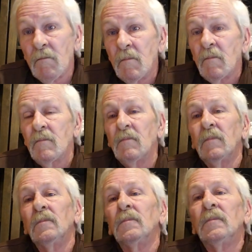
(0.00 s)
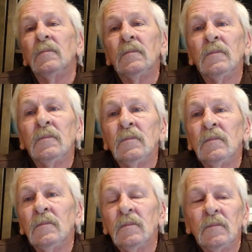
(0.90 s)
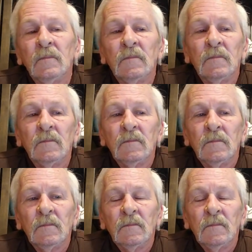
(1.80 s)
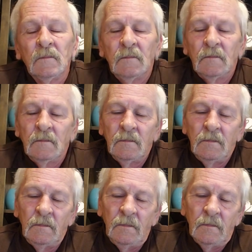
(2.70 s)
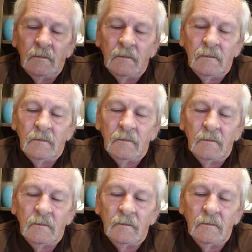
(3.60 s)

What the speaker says: Nobody speaks.